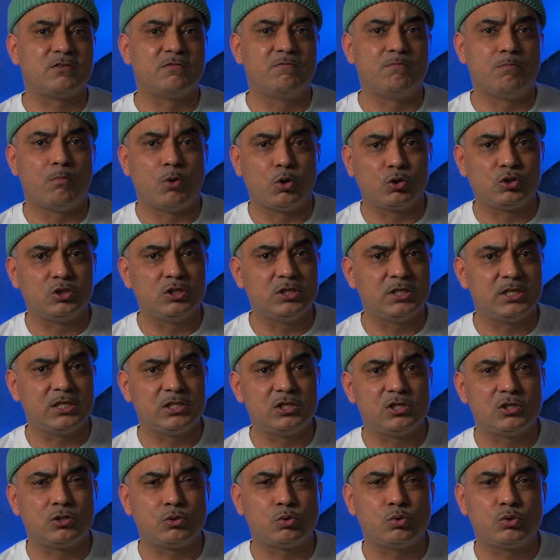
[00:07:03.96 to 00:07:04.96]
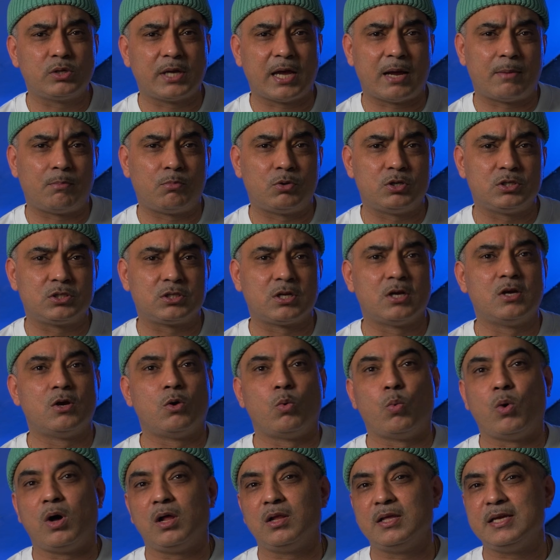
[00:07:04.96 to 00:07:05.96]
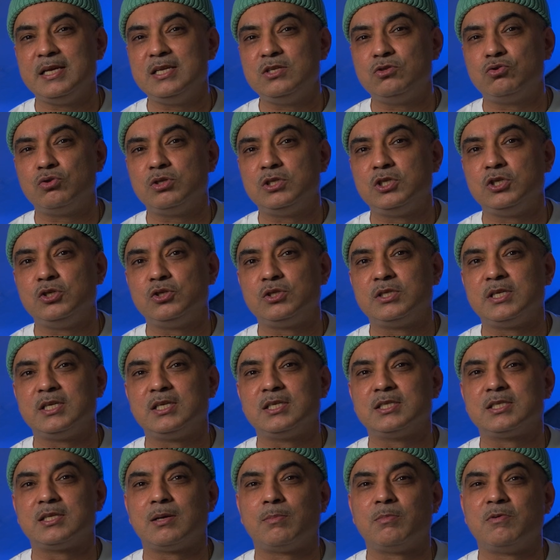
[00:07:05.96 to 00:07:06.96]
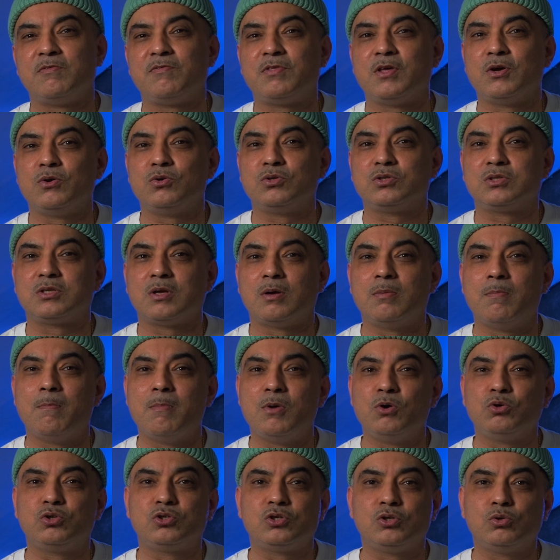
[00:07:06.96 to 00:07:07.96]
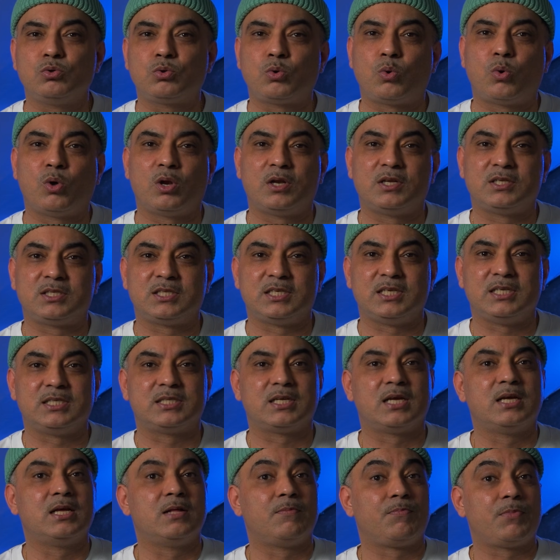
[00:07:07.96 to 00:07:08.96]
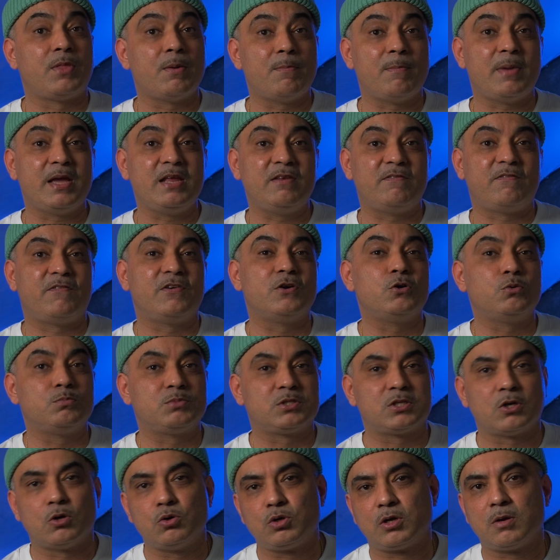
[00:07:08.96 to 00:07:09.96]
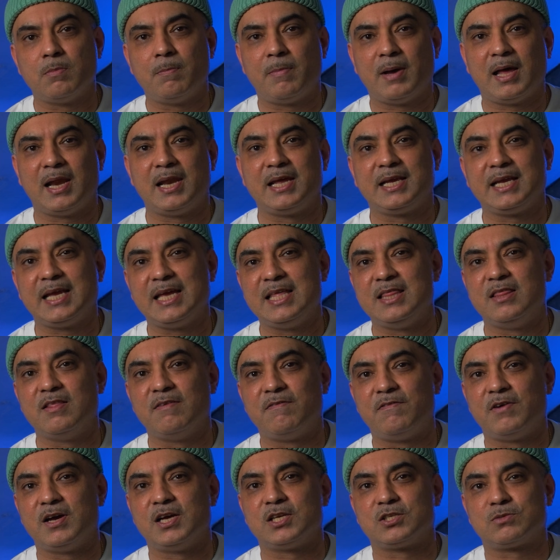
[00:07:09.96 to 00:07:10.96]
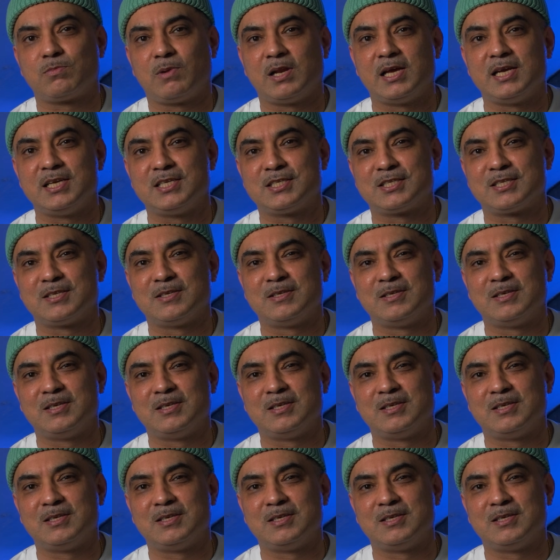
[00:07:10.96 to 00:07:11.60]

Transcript: of modern digital cameras while introducing some of those emotional qualities that made film so compelling in the first place.